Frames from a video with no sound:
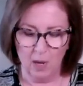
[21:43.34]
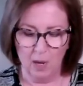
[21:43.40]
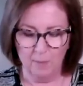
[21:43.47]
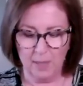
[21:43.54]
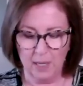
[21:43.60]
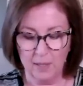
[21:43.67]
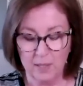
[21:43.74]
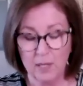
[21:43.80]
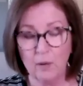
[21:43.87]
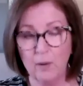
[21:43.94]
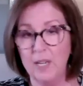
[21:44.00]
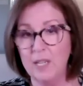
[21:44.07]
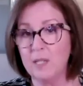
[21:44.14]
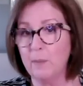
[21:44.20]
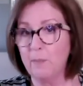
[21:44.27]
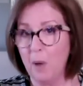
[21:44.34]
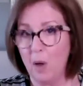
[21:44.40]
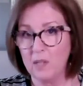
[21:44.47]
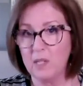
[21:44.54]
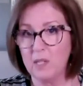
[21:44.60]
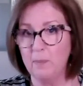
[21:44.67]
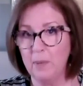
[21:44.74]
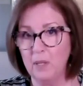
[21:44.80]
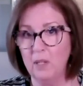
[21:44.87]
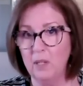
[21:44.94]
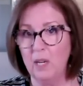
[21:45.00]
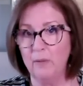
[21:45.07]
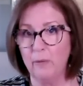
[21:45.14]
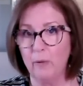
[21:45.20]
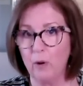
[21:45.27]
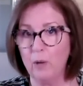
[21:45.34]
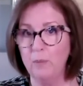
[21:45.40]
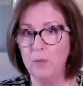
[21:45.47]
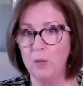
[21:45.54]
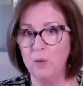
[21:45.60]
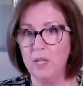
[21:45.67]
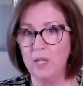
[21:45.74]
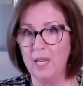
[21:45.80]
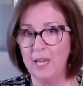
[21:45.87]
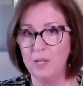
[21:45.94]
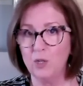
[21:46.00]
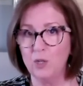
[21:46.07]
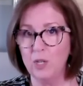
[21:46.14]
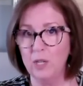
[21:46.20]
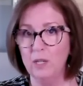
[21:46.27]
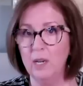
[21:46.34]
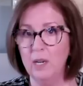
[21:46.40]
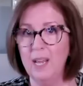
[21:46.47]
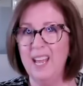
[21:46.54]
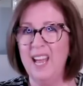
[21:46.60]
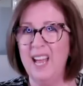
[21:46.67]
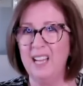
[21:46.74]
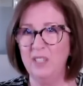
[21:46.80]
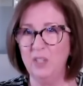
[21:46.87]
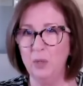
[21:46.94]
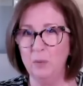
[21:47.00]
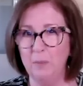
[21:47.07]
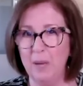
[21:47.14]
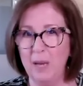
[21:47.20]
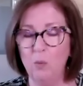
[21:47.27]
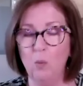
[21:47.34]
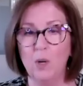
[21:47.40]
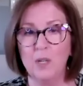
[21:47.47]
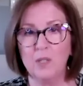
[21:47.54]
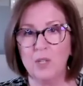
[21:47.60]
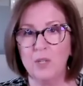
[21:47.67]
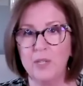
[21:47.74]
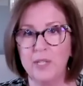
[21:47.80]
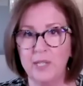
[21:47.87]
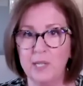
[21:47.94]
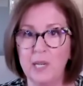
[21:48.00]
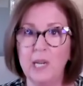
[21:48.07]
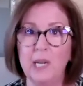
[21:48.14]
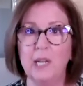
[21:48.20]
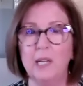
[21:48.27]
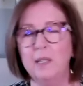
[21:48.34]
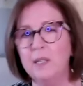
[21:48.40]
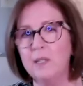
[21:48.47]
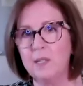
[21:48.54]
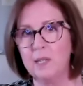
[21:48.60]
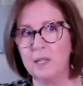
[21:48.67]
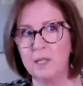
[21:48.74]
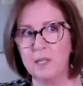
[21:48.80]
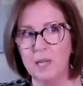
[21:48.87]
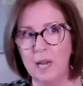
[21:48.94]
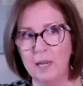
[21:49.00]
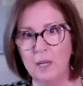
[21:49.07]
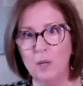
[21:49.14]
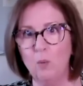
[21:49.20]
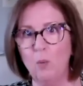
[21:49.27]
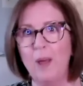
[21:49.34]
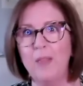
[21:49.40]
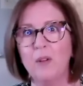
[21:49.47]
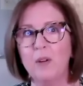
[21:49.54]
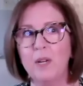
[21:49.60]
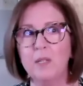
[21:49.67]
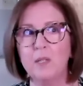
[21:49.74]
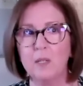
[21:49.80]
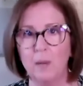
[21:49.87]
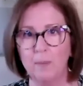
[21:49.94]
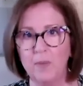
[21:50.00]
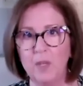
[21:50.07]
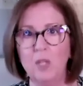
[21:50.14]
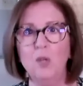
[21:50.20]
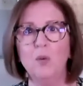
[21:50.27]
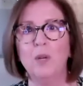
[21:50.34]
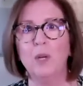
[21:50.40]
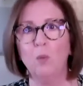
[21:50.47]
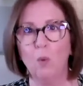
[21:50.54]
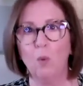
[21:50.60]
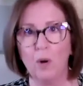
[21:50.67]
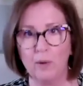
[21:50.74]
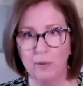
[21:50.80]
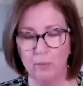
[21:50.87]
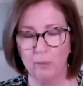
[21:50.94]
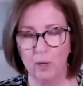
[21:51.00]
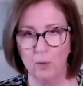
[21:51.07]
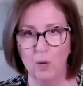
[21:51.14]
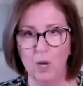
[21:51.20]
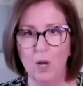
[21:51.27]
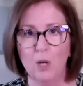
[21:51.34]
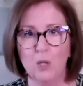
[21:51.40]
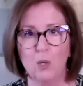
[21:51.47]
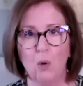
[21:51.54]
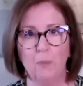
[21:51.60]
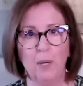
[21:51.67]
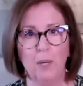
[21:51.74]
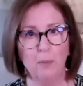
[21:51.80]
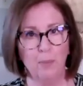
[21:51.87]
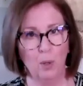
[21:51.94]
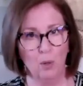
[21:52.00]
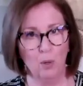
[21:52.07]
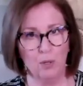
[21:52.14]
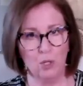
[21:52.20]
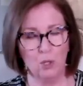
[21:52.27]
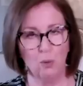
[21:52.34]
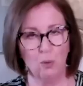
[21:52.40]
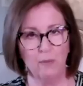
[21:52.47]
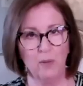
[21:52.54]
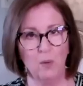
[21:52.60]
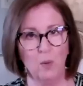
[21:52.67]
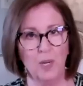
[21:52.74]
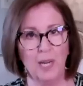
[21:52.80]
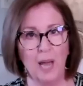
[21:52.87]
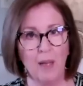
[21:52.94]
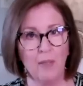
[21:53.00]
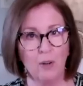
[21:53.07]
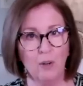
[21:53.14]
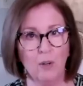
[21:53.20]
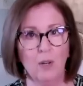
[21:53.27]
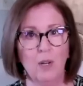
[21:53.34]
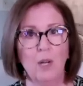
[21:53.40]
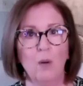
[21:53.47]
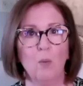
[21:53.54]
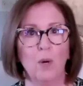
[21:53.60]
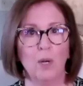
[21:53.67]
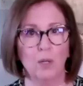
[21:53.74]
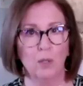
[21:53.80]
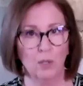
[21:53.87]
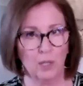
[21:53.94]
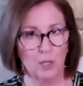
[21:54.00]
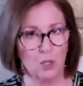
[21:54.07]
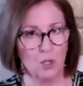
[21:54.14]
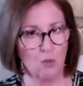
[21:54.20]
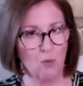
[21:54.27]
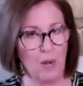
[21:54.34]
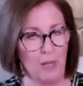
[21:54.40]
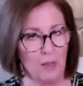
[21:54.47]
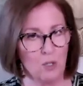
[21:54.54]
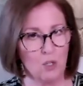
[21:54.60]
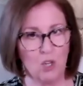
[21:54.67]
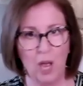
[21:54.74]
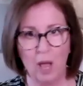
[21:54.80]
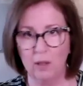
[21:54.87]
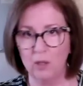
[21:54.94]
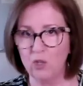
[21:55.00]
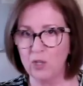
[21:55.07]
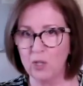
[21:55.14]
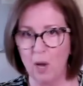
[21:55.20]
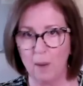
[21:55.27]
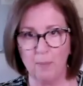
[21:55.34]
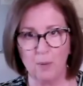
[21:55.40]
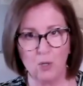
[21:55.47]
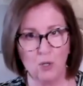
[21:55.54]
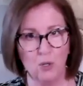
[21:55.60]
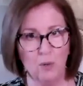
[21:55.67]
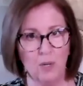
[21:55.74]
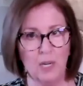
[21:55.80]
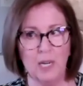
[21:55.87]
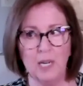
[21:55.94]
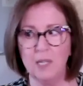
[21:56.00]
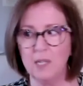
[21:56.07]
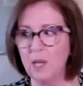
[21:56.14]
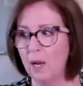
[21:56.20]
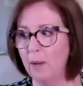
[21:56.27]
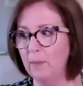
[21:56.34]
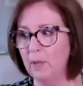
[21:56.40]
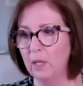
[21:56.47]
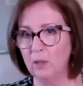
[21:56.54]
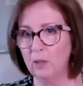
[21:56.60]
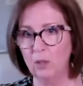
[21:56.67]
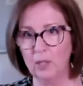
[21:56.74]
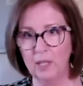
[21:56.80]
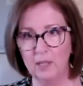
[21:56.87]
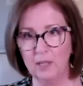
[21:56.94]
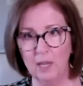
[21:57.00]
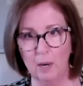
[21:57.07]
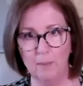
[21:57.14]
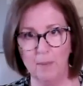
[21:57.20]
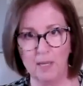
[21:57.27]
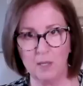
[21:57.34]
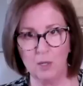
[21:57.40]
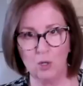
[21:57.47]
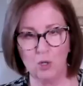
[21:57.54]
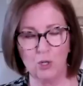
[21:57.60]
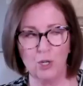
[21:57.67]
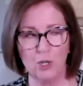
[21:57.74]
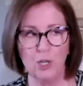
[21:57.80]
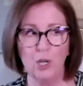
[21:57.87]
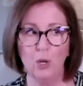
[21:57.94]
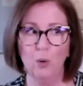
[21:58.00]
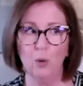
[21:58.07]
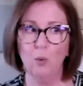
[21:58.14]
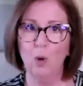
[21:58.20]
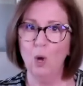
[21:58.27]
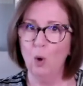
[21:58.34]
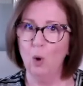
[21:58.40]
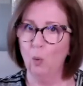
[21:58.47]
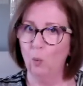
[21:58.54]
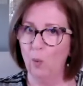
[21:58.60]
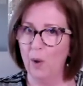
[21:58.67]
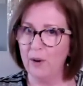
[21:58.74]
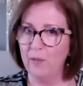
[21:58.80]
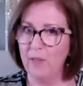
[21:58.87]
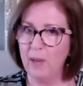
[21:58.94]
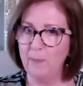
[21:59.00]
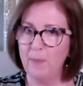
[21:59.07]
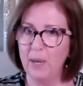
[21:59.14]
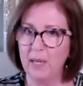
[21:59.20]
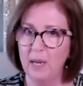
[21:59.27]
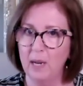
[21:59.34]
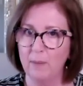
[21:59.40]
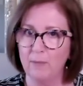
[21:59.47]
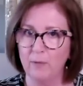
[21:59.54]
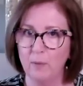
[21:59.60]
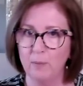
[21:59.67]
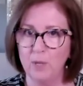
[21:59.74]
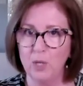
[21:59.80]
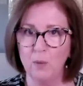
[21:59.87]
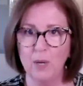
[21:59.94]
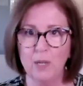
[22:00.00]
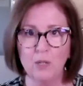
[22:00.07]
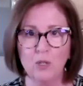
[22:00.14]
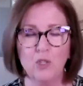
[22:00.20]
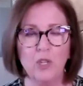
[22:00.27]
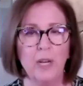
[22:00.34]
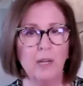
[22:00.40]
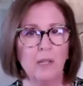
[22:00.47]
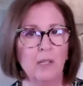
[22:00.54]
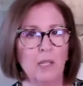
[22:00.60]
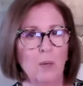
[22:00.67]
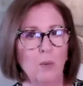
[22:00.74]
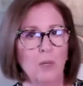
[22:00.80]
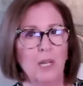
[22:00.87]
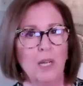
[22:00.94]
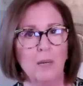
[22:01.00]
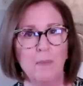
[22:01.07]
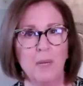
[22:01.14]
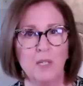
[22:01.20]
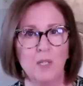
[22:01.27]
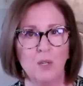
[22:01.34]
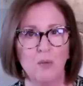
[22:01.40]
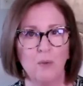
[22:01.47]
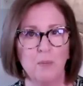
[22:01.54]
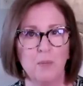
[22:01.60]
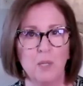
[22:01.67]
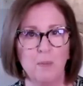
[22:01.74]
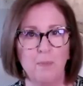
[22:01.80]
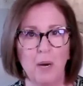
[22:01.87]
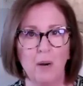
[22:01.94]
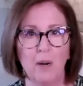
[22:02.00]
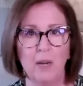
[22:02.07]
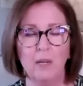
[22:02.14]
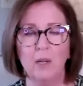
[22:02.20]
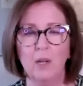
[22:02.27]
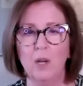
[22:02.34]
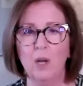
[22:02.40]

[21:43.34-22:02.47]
Because there is a possibility for communication, and you may want to see in this extended whether it's something you can work through. So I'm going to pull the two of you together. We're going to look at strengths, challenges, opportunities. I'm going to look at their message to you. What are they picking up from you energetically? We'll get a message from spirit.